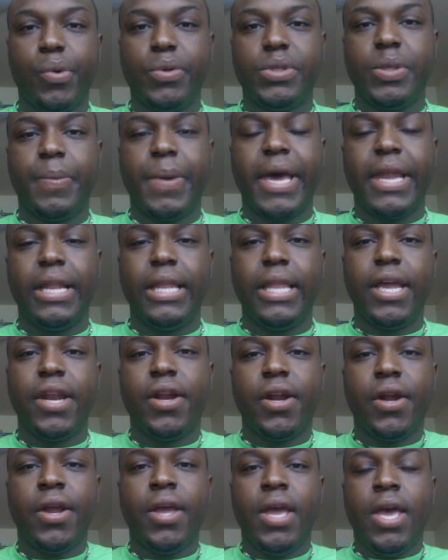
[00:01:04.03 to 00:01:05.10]
It was about a
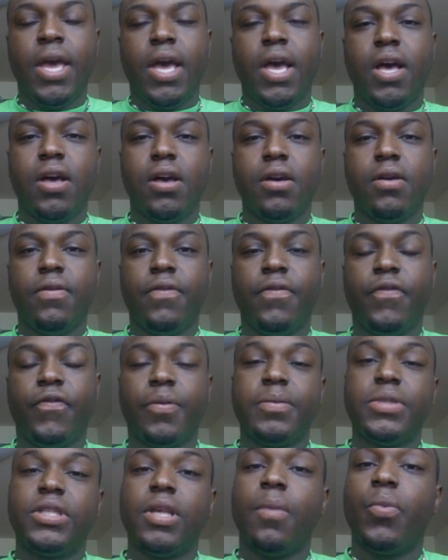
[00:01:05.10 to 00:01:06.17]
letter
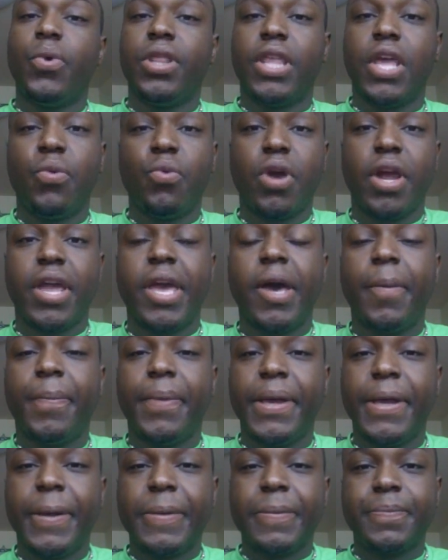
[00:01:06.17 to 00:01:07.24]
from someone they were
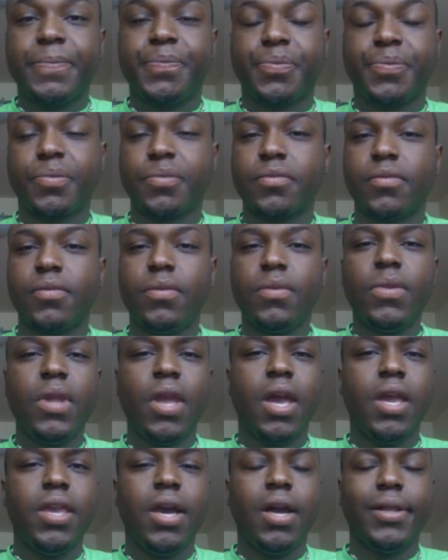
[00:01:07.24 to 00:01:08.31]
helping.
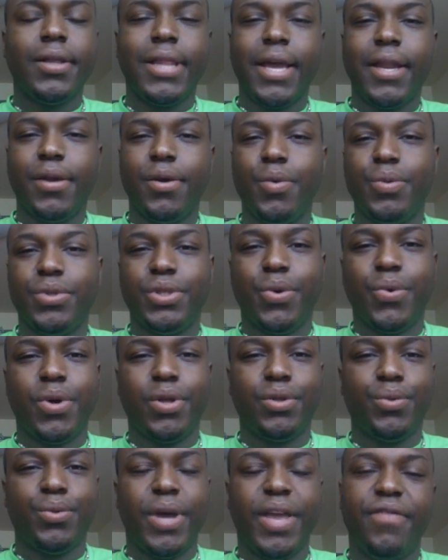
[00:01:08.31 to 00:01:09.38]
A young lady who was
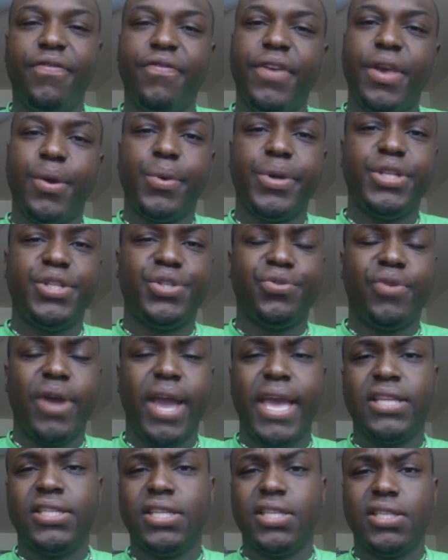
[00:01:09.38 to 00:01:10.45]
going through a very
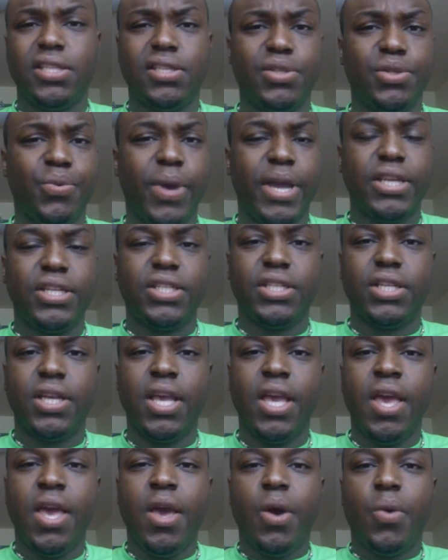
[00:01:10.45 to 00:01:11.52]
tragic situation
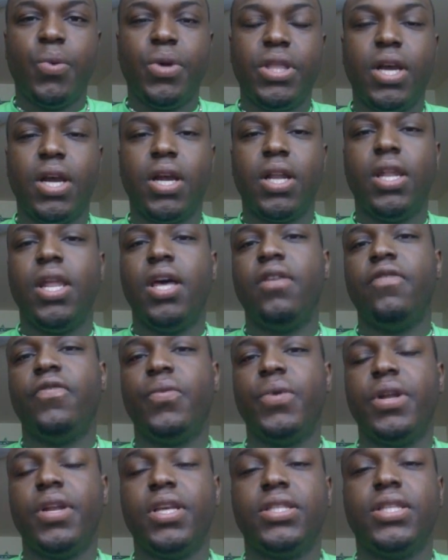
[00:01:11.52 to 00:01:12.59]
with her loved
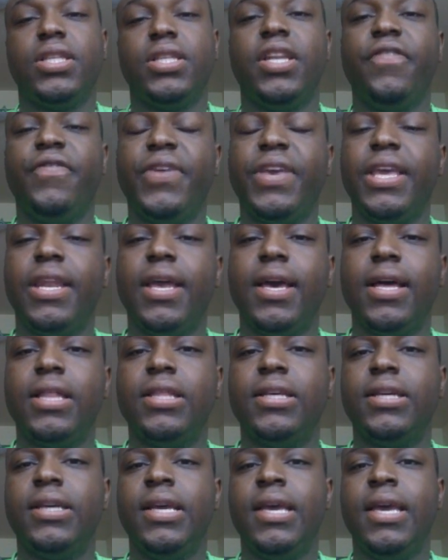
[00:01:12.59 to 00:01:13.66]
one, her significant
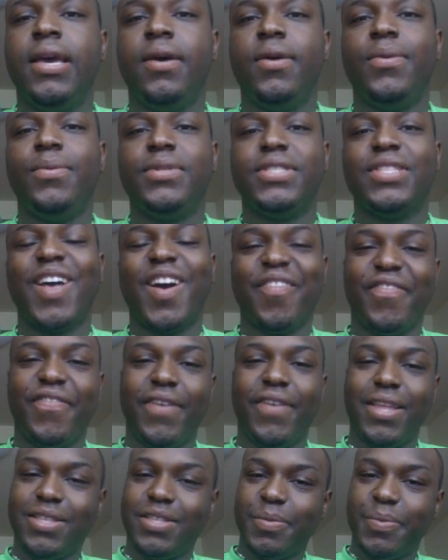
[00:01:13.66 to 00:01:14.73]
other, who saw
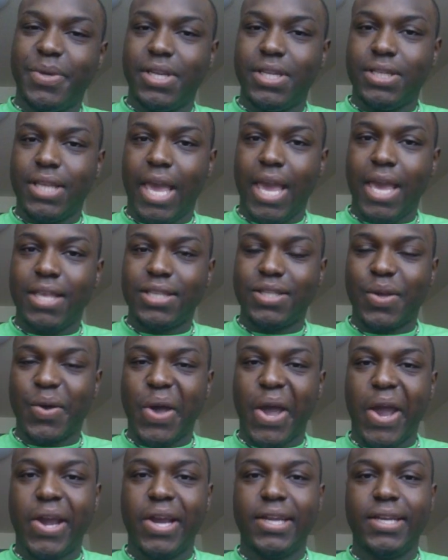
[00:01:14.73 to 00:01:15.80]
fit to put his hands on
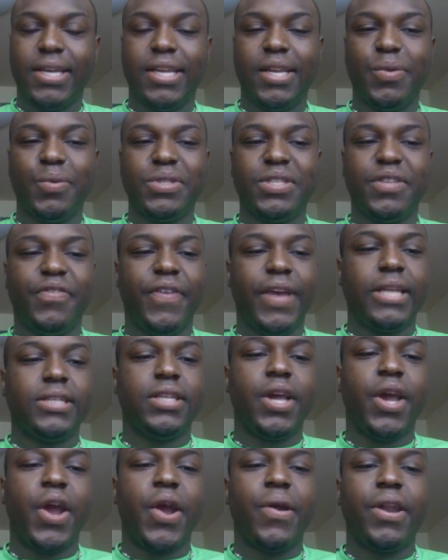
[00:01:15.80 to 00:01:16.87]
her, and it was
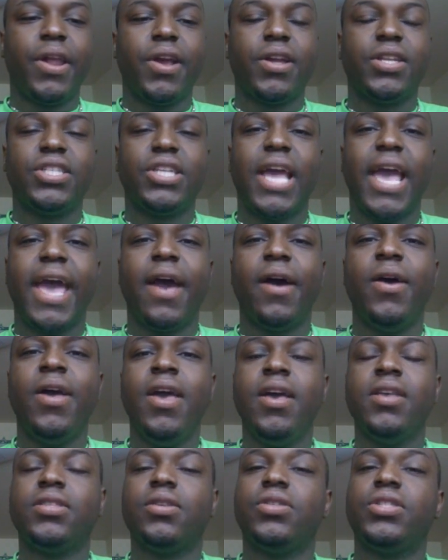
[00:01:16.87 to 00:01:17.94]
affecting her and her child.
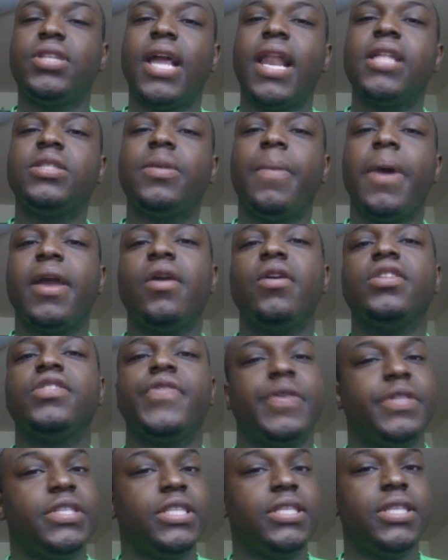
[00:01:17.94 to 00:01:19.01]
So shout out to my girls
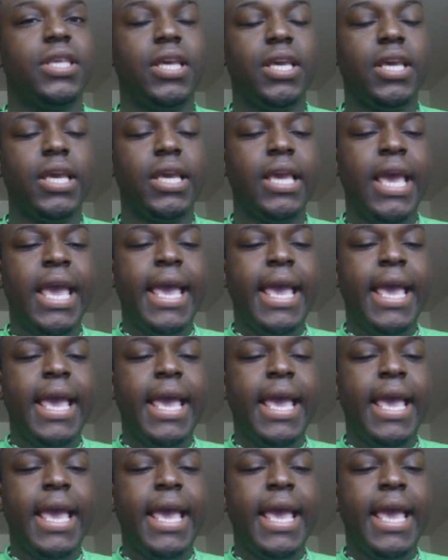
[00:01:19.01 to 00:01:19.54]
from Tuskegee.